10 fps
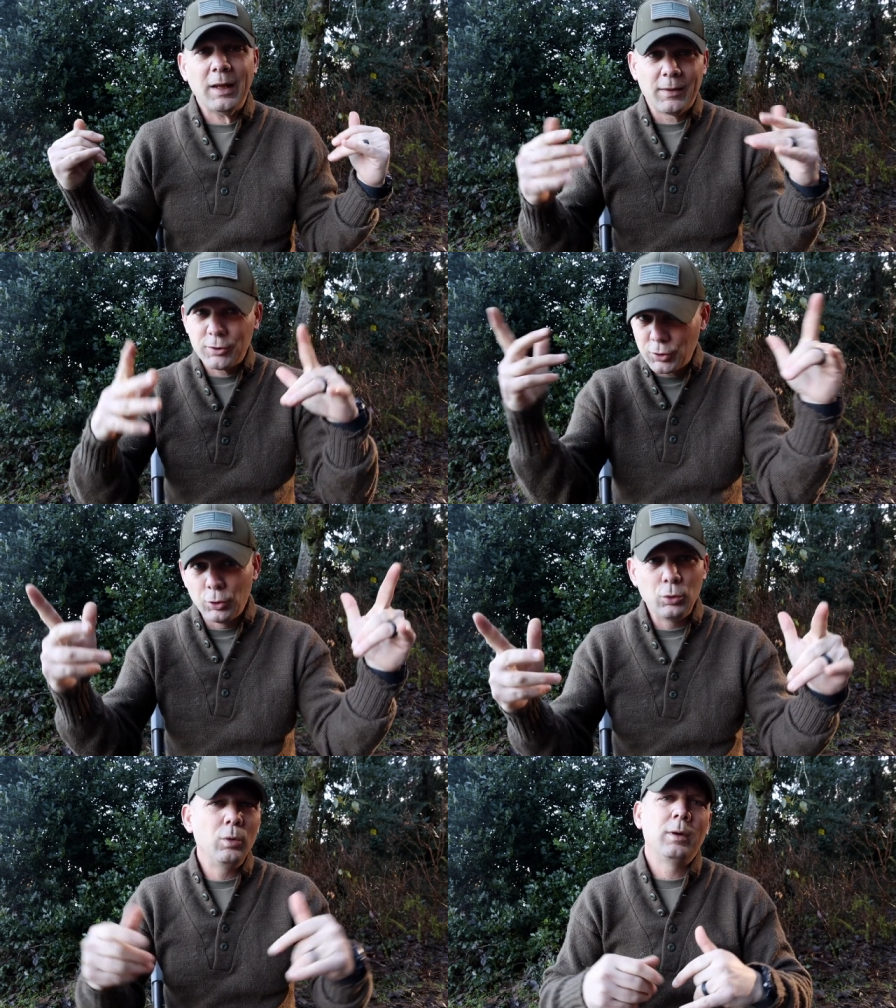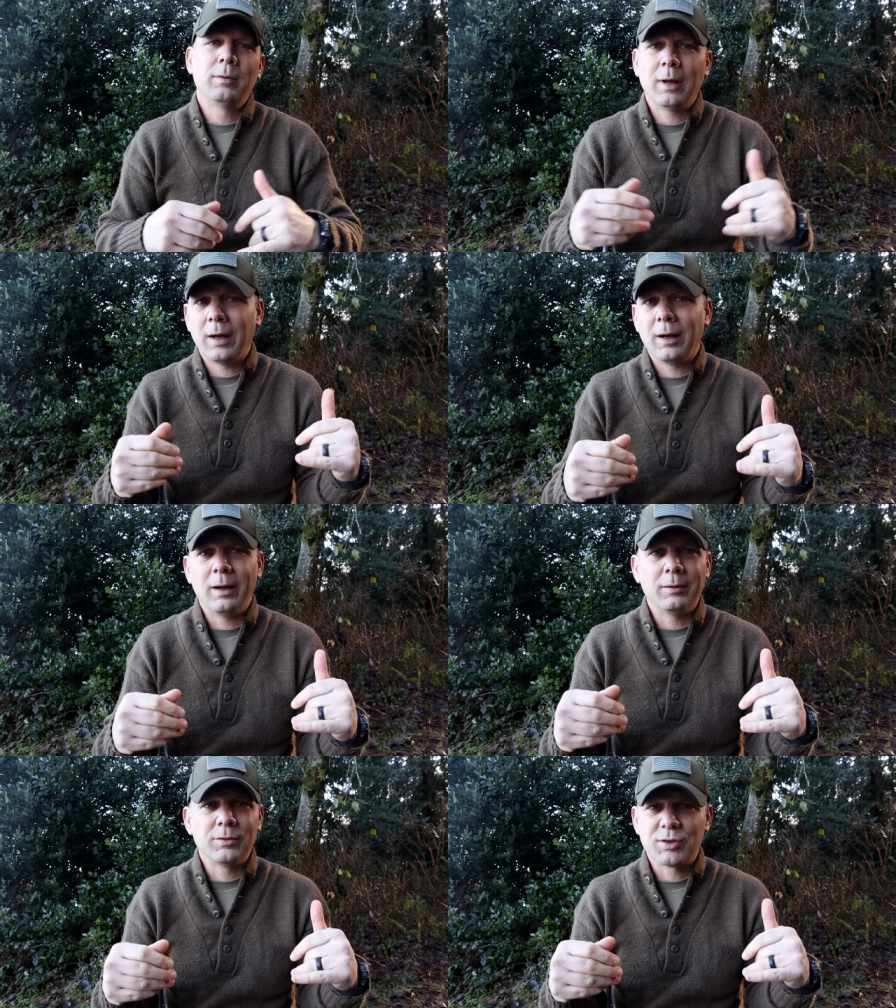the 2,
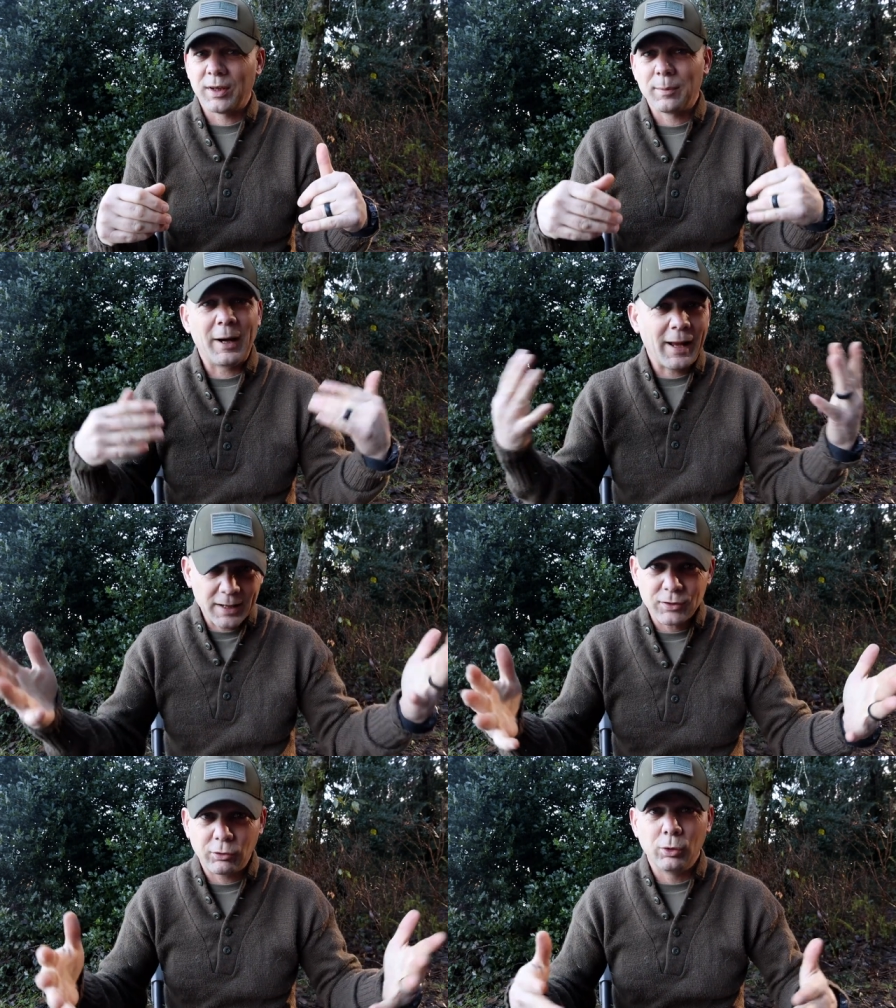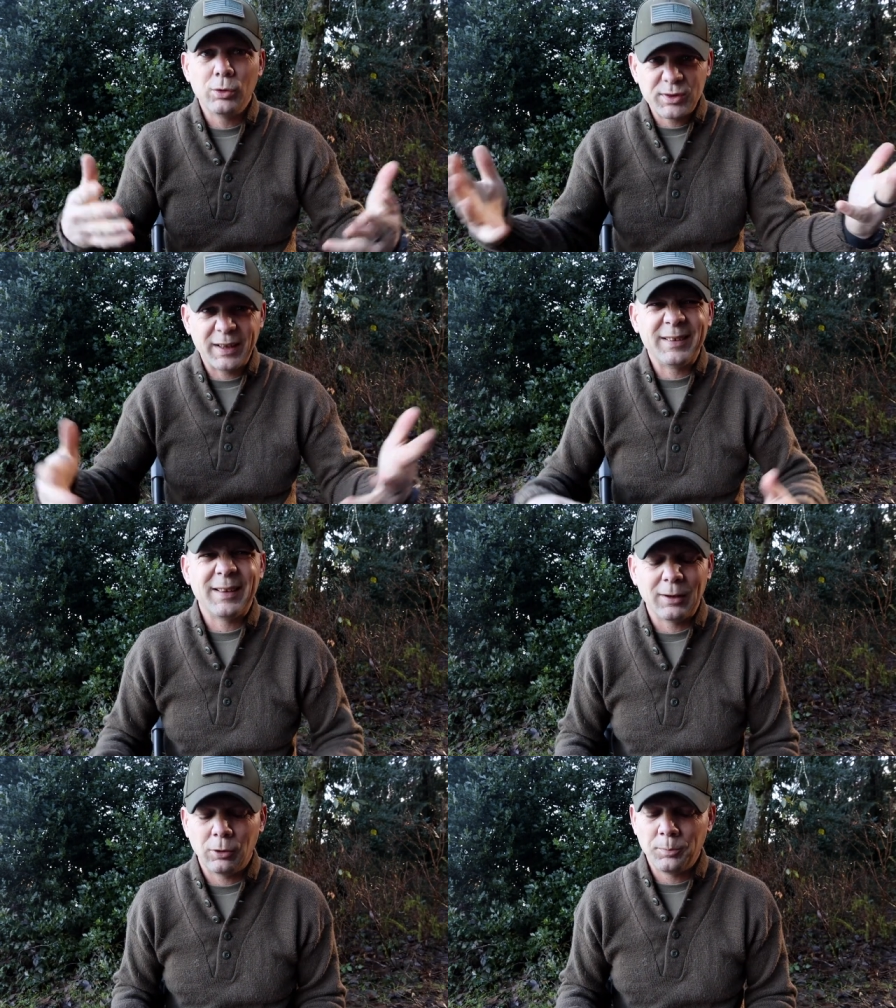uh, just think about S2, it's
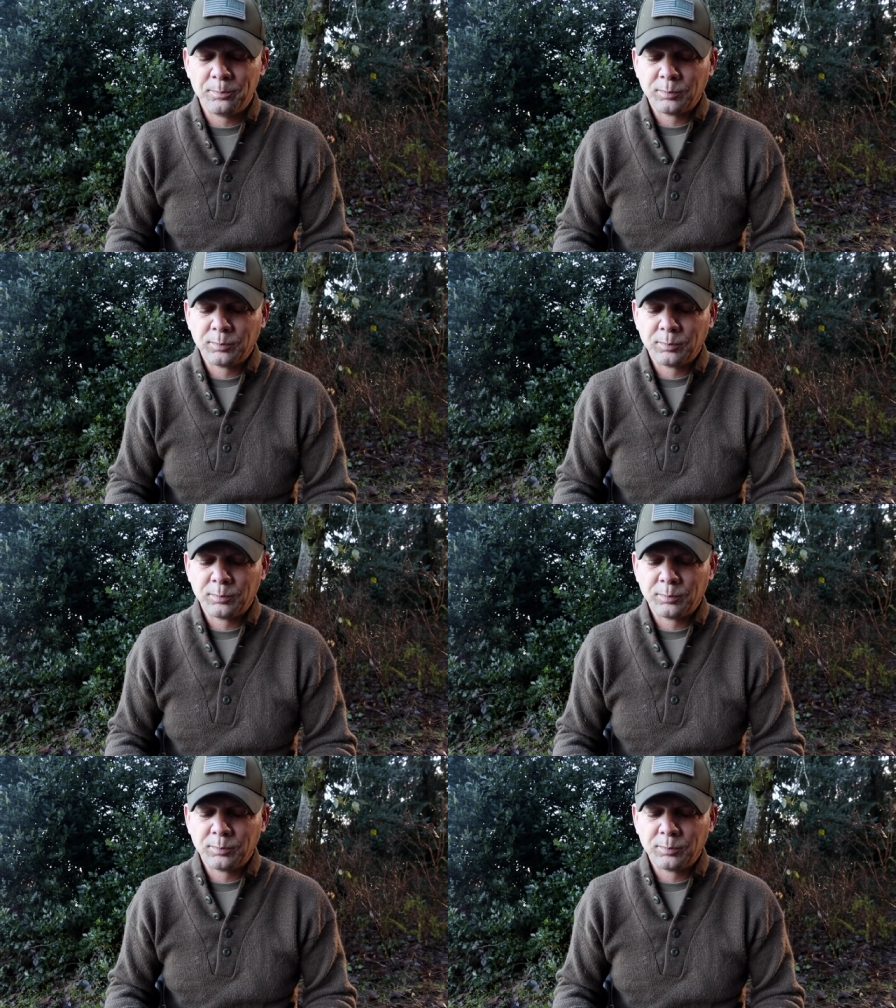intel.